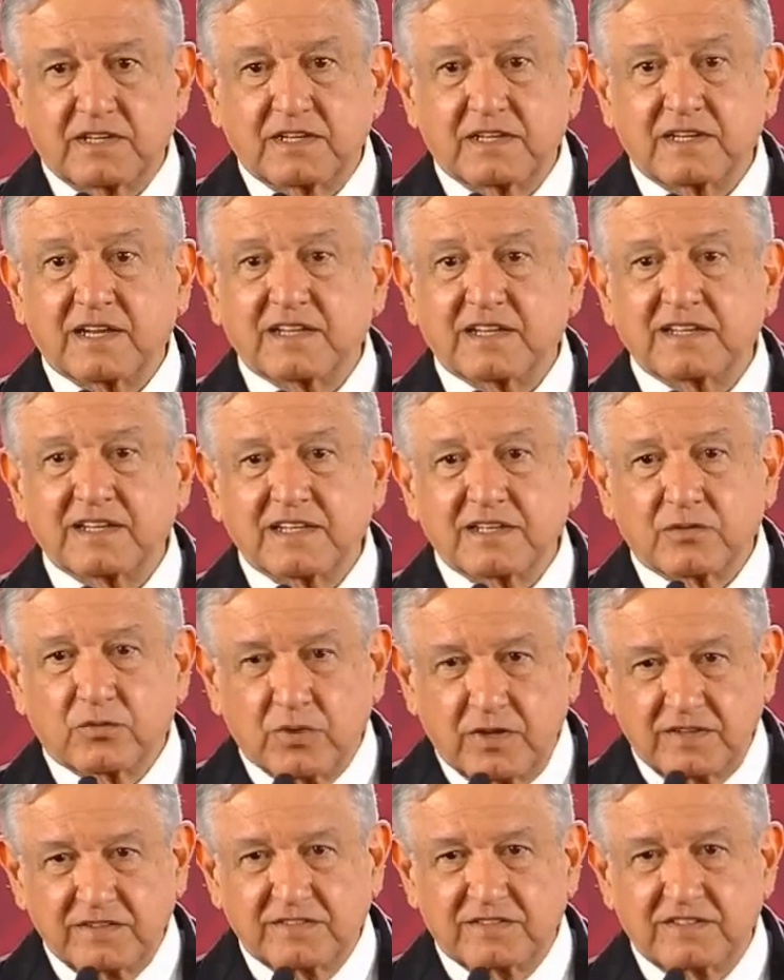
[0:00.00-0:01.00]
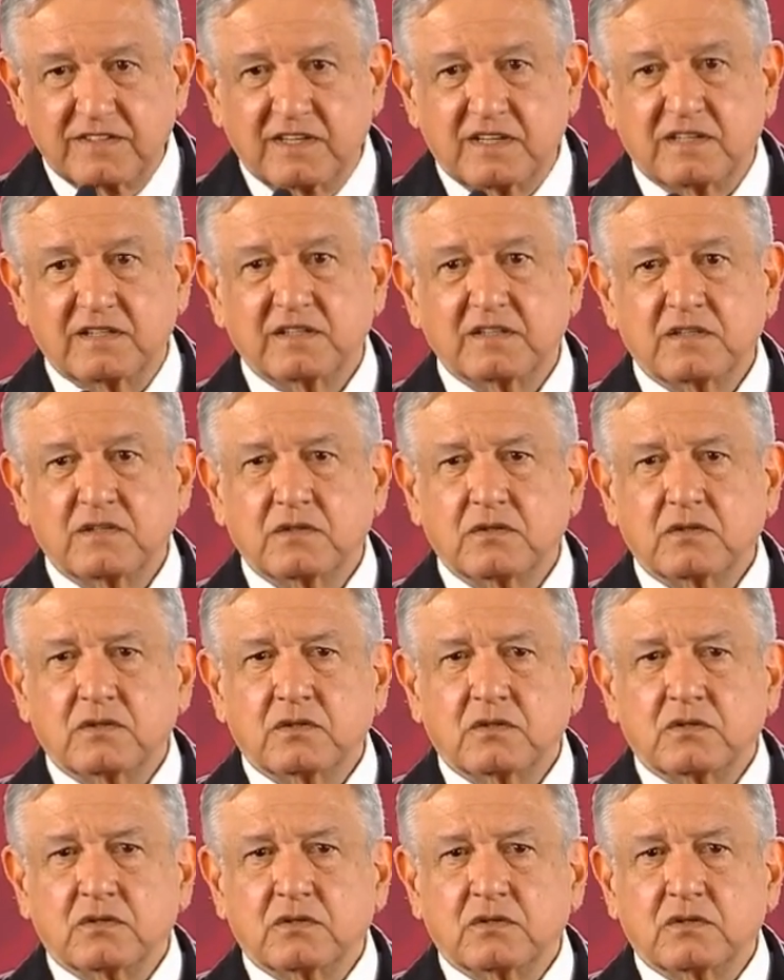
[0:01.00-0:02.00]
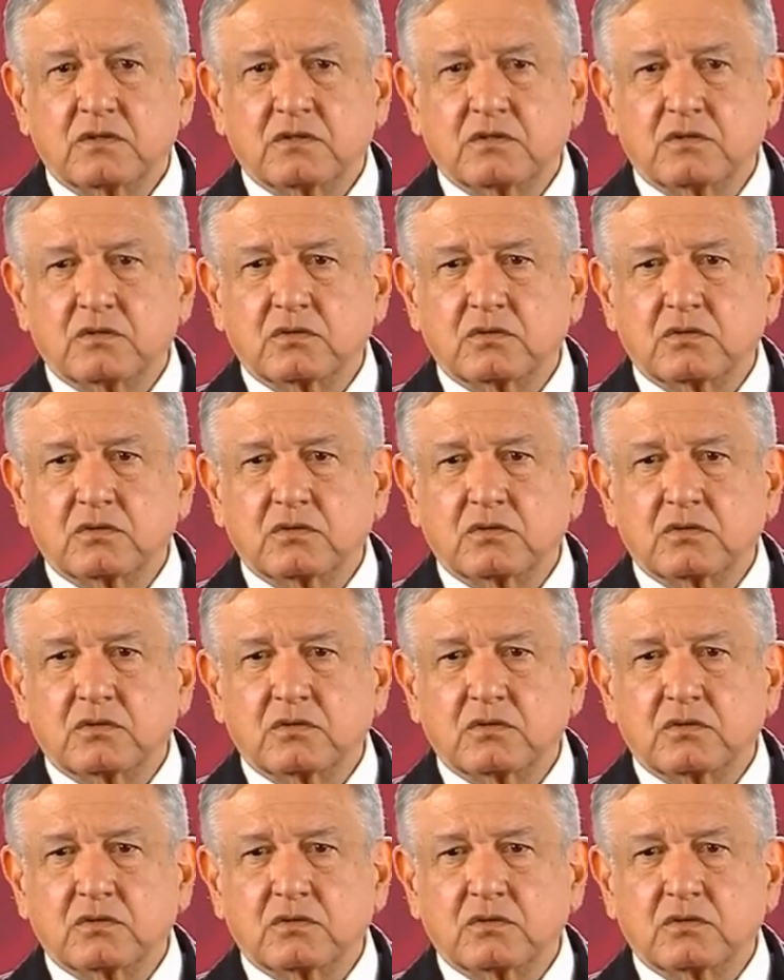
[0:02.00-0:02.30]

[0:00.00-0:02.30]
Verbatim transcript: that are in hands of delinquents.